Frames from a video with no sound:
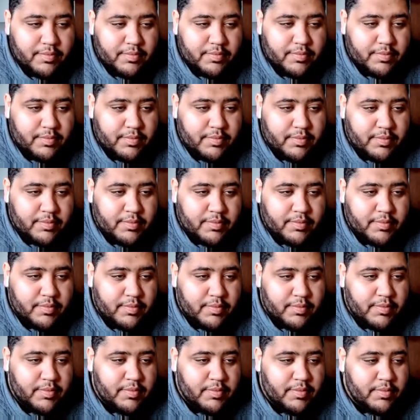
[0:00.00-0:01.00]

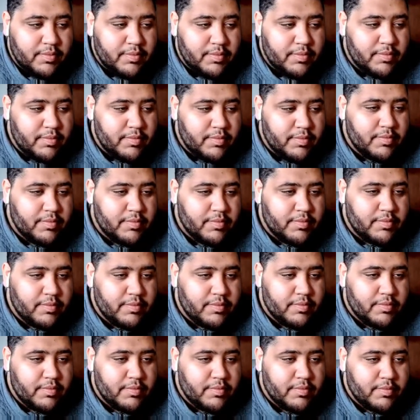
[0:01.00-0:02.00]

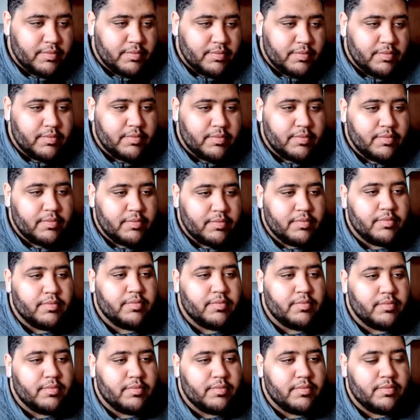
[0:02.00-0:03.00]

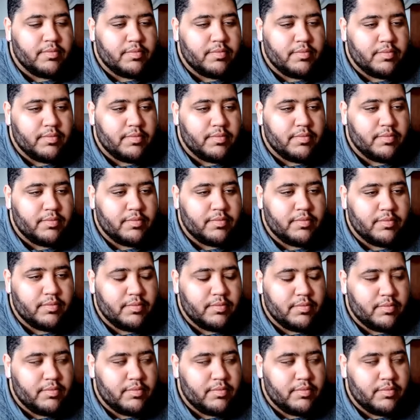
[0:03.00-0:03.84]
(silent)